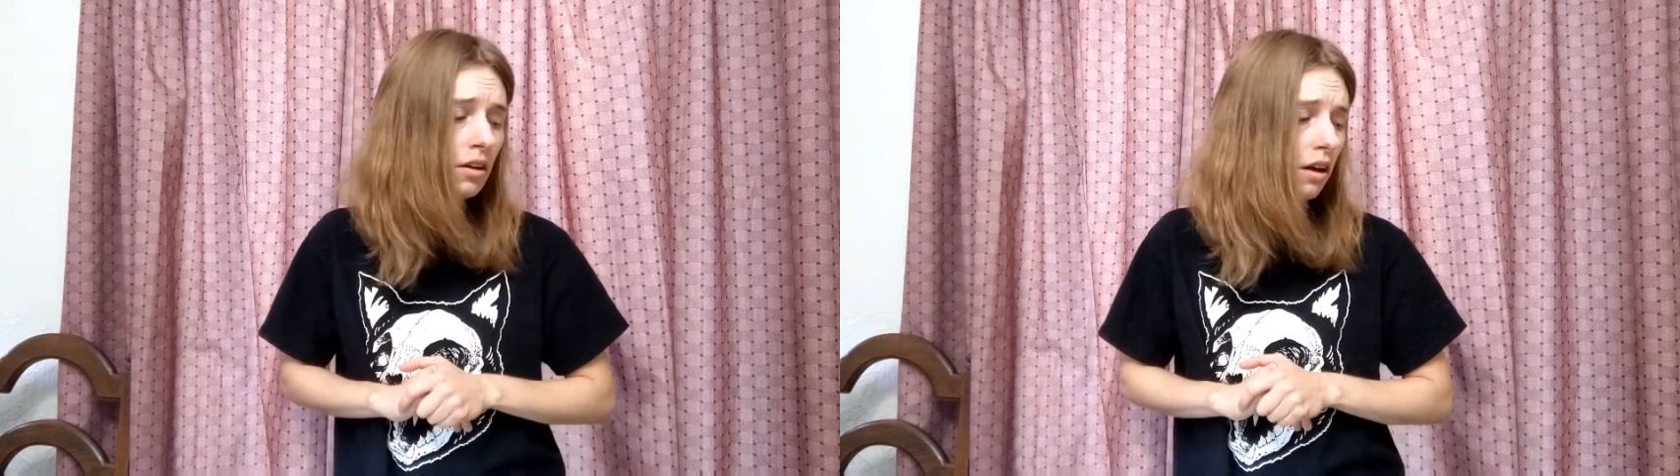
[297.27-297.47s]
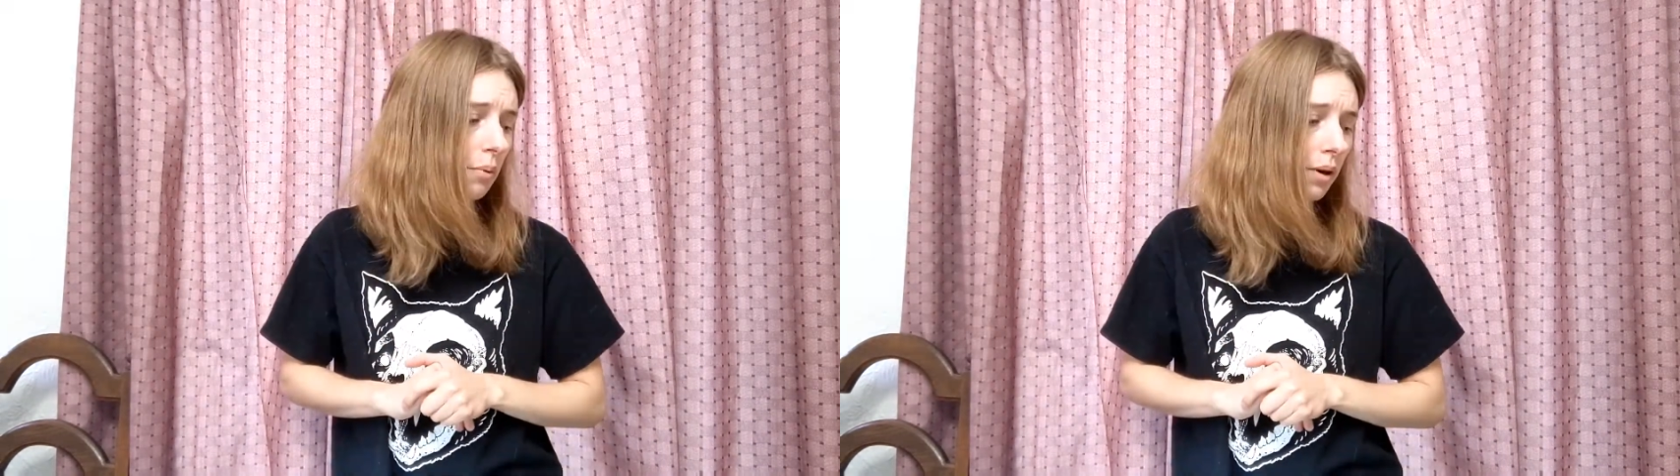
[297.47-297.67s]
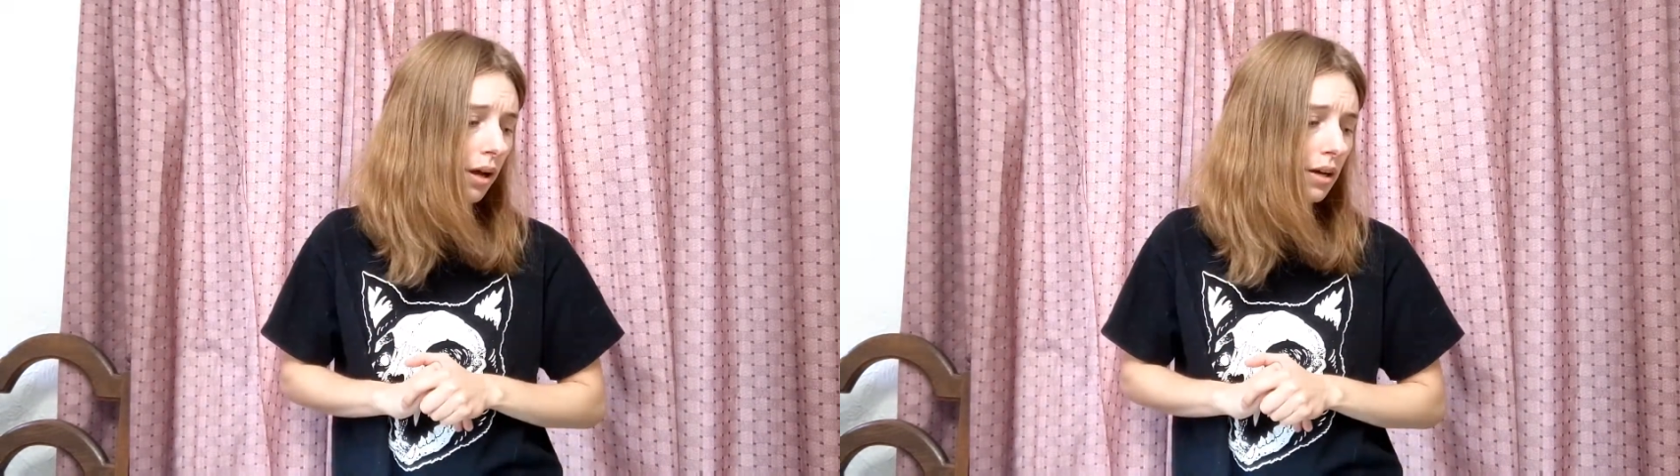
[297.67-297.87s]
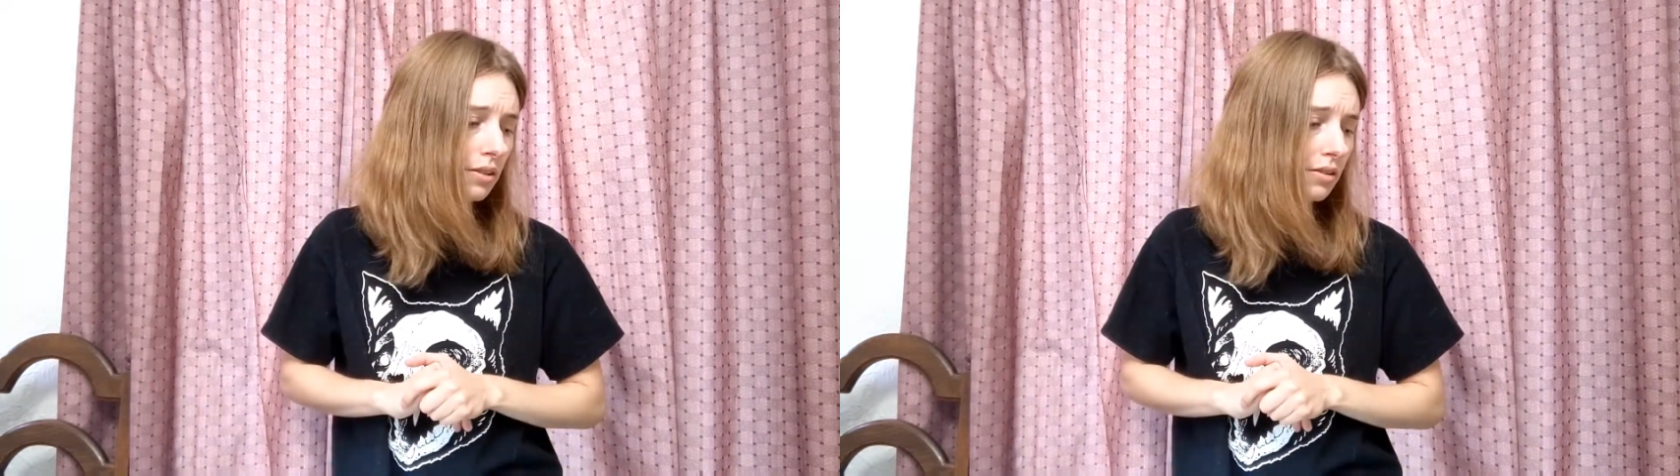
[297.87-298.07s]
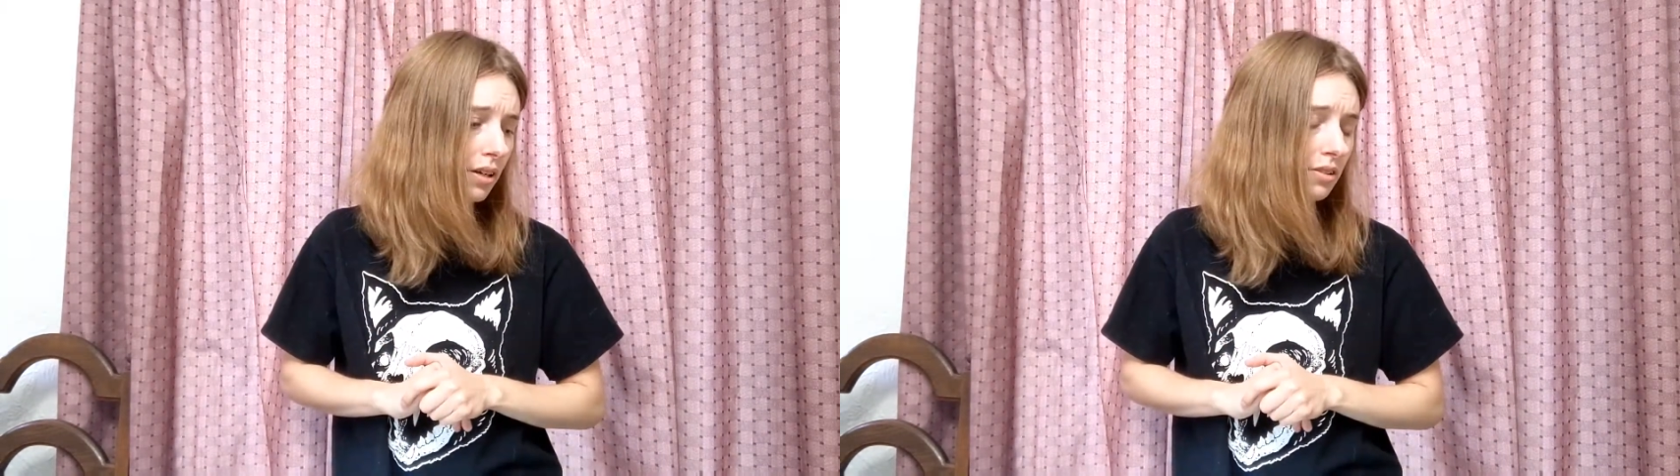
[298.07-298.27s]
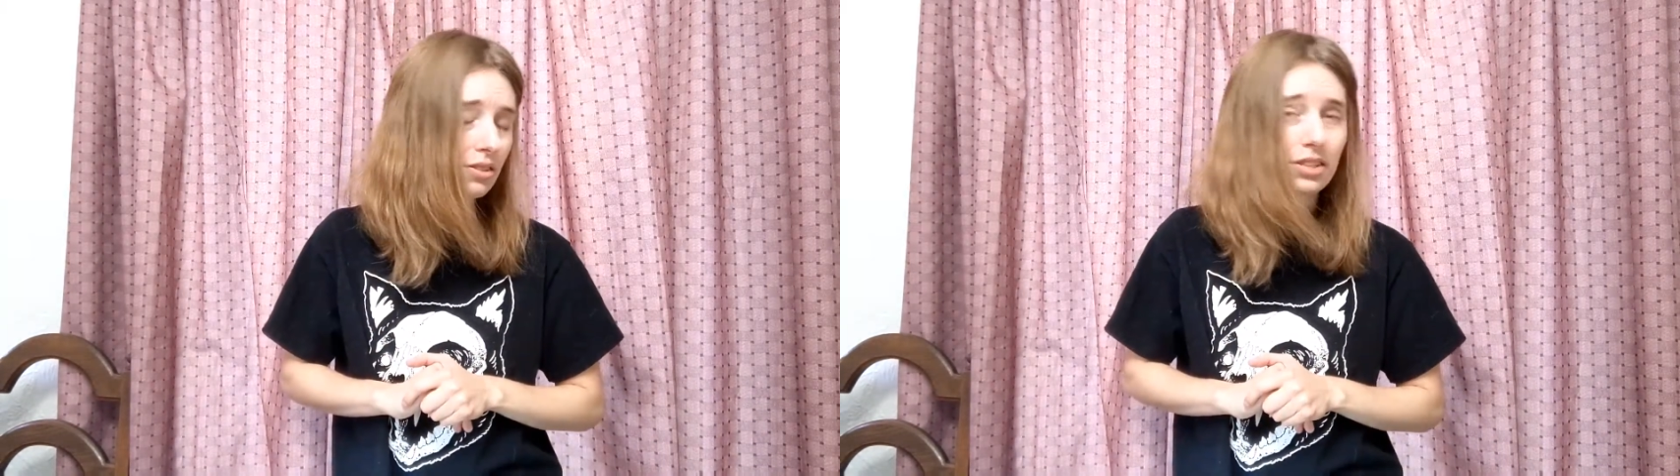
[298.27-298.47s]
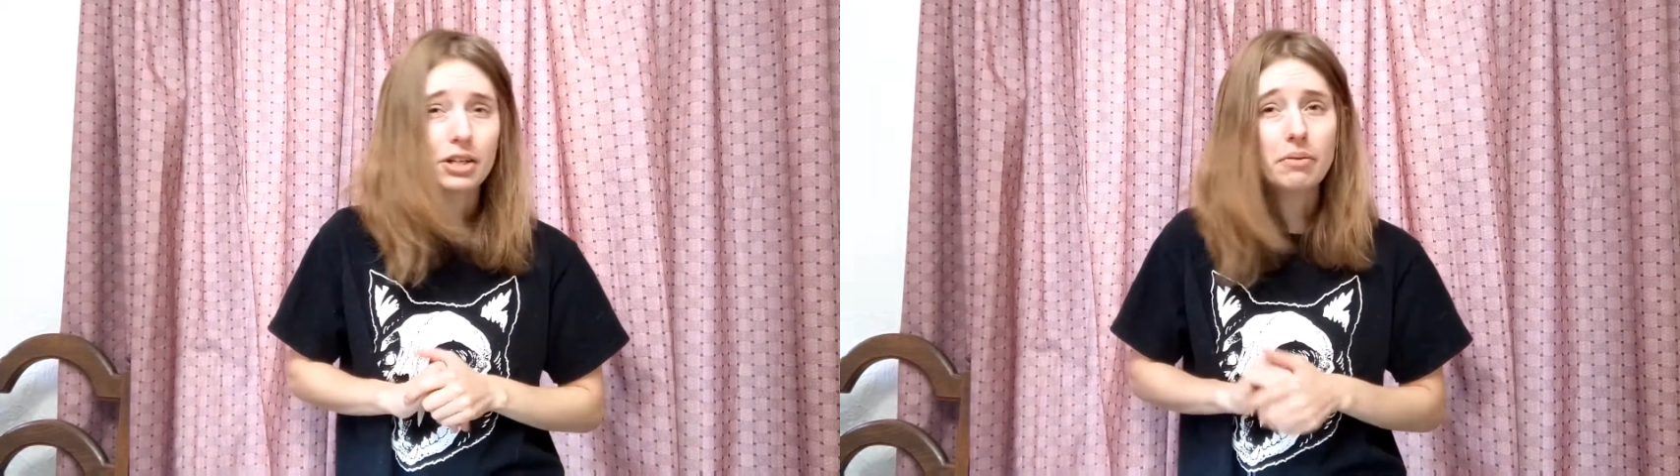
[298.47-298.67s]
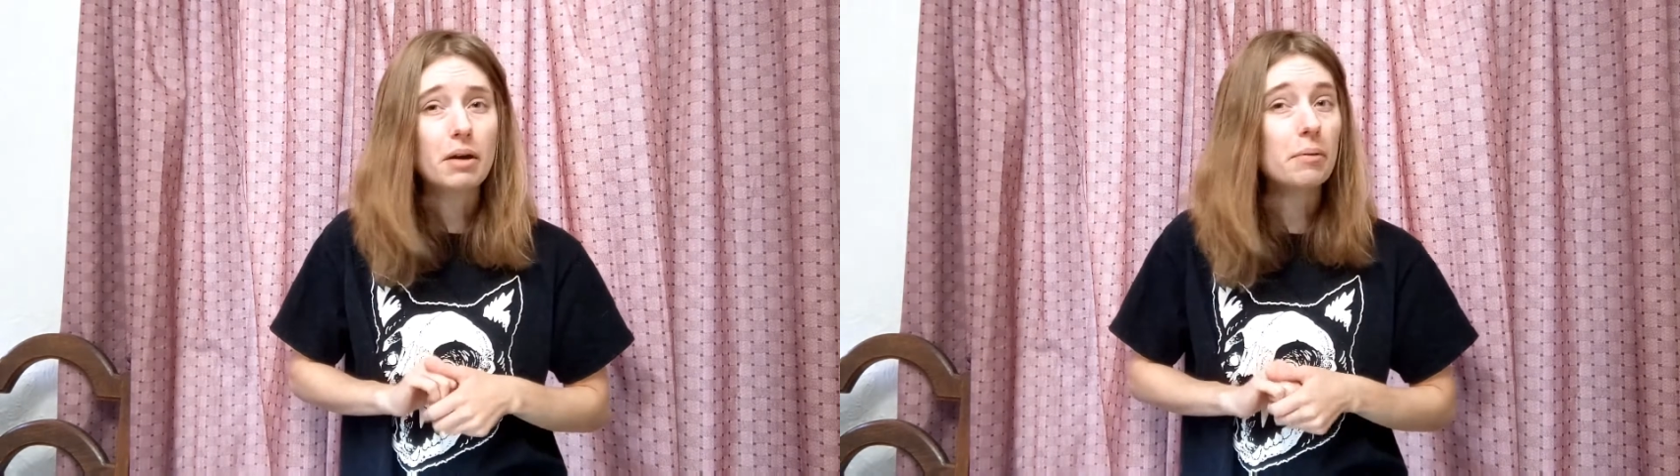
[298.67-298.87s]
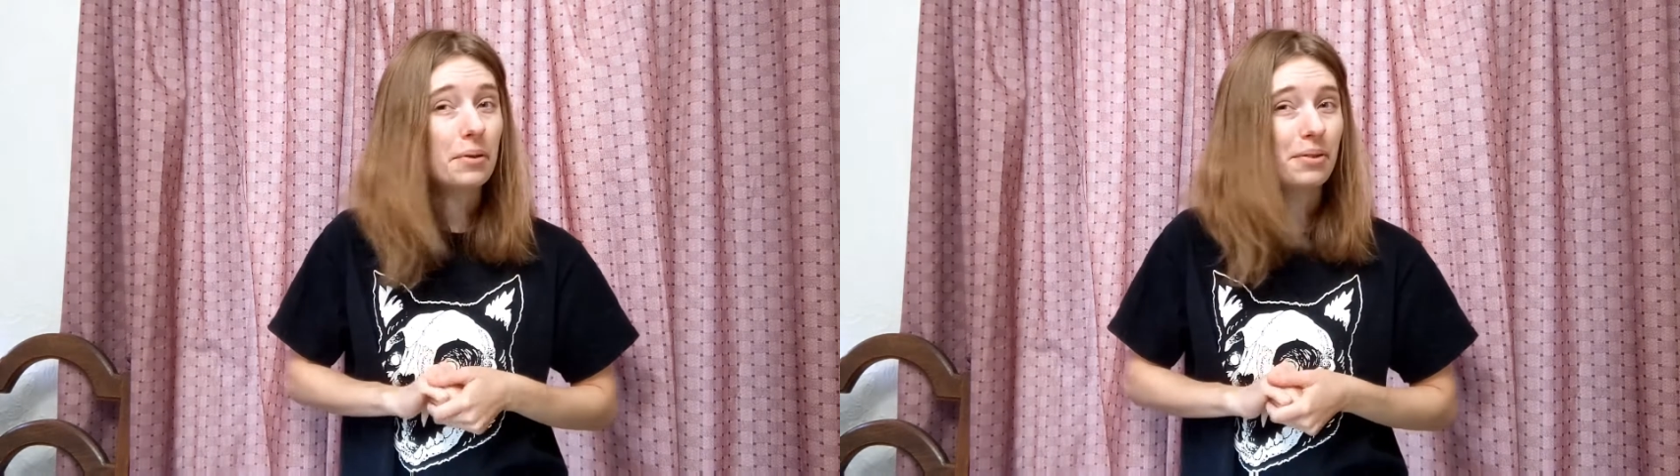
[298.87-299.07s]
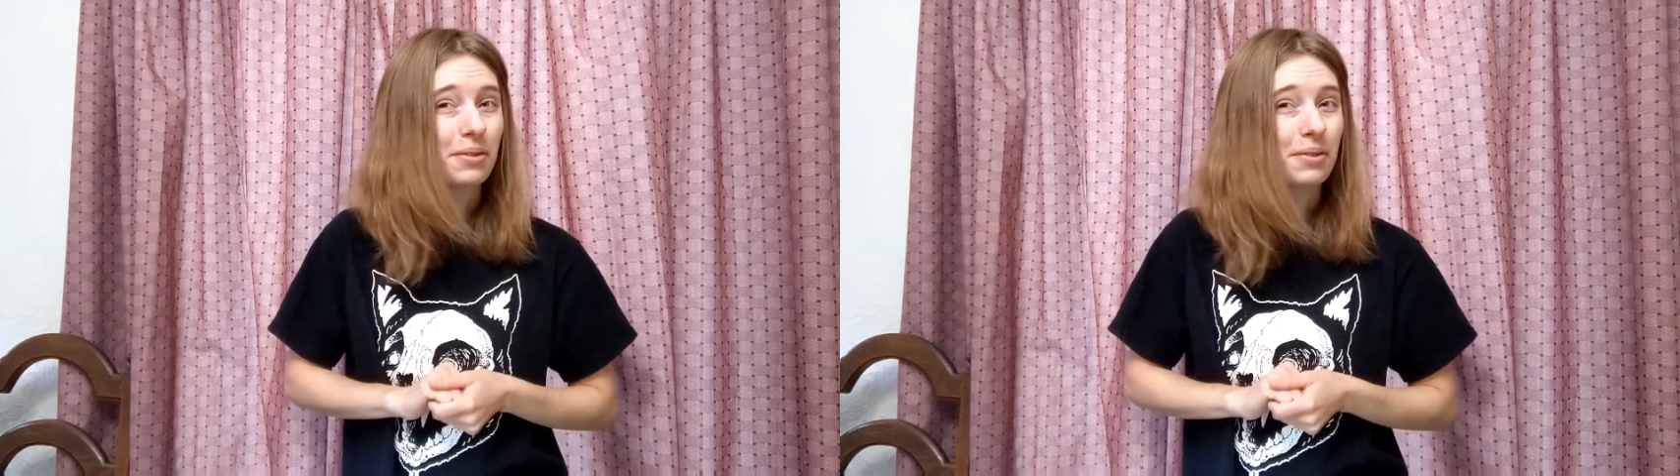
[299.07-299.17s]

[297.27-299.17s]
but I tend to get away with